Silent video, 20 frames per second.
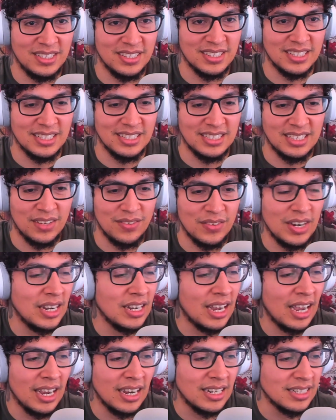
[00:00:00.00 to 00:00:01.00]
all this good stuff. And
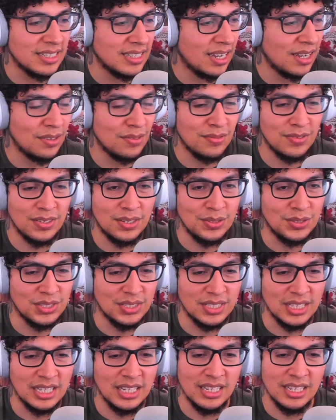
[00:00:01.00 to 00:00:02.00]
I, I could tell Phil's
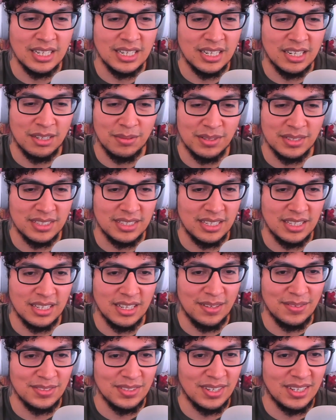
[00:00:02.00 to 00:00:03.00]
just eating it up because he
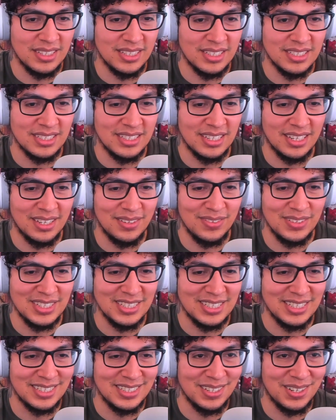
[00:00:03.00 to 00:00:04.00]
loves all this stuff.
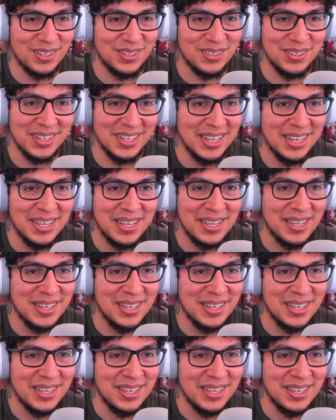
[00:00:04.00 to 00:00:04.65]
He's just so